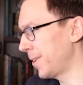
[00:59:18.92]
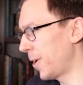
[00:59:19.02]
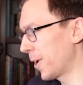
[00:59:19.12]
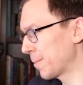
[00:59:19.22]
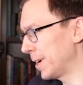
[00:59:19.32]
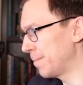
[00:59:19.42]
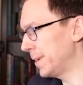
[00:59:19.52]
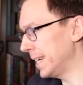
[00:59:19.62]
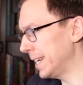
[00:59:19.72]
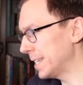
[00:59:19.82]
ARMA
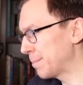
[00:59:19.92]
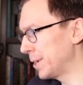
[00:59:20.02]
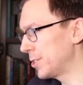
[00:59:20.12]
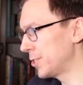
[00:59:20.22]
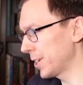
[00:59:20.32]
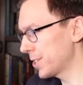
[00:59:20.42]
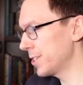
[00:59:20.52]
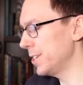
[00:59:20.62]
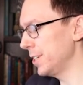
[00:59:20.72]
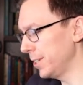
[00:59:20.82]
piece, but
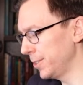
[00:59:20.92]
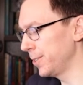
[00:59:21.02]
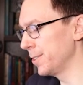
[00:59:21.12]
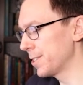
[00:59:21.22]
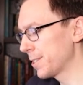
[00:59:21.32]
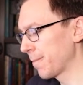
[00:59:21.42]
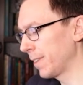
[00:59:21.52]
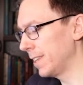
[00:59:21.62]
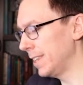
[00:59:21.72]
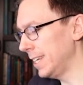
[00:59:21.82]
just to use
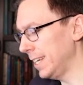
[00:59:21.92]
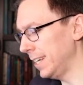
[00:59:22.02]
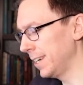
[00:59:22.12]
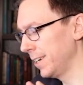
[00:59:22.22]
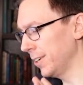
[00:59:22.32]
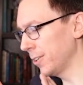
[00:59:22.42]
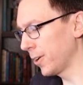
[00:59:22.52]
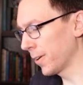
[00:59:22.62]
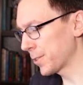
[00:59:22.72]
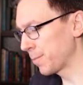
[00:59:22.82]
the
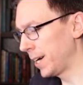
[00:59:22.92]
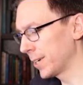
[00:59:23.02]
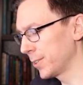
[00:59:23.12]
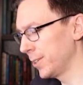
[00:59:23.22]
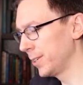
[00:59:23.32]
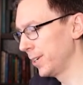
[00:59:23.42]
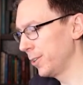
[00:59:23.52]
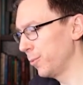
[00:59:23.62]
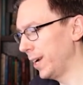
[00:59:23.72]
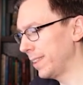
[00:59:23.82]
Garch model
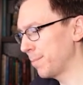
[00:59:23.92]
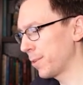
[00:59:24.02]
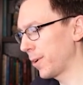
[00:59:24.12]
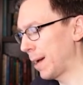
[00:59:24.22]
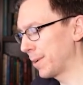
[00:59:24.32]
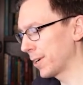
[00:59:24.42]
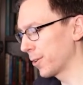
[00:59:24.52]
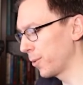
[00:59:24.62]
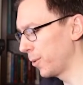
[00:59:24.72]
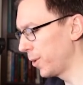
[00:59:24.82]
with a
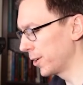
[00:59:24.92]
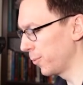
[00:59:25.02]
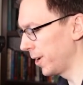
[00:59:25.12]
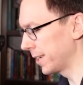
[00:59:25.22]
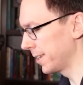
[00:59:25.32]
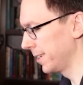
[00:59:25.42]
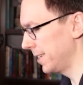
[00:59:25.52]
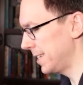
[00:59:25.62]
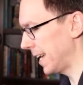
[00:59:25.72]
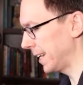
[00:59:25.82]
parameter or 1 1
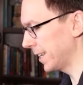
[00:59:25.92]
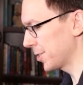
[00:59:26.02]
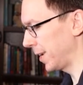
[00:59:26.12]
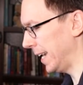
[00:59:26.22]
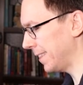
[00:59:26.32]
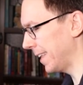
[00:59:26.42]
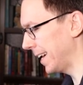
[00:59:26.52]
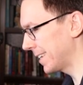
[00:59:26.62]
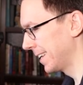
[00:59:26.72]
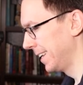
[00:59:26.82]
setting. So I hit
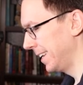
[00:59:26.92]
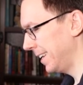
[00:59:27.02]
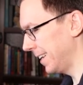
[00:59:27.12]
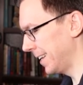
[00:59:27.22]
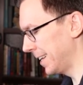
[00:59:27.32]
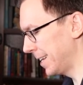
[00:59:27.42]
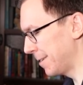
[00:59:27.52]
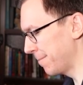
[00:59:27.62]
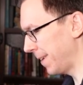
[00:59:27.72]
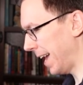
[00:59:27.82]
that,
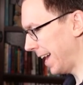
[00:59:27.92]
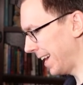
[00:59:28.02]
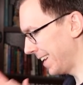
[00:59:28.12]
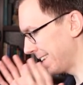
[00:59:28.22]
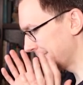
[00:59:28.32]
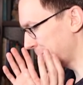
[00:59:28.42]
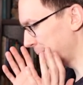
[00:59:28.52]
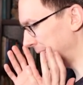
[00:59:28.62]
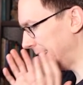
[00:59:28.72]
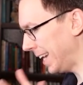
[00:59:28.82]
um, and
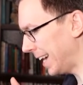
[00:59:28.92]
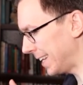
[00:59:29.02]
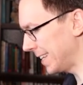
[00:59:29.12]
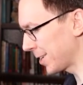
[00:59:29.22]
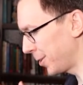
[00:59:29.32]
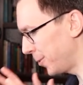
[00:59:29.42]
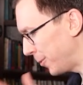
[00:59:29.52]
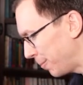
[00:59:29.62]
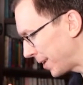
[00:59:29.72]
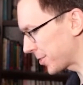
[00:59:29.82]
what we get is a
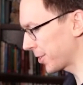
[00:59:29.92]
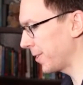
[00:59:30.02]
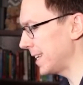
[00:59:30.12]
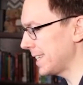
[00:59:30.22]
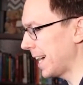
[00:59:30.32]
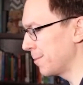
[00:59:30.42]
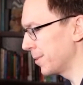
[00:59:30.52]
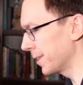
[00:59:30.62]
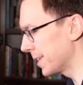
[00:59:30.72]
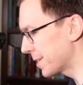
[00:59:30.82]
whole bunch of crazy output.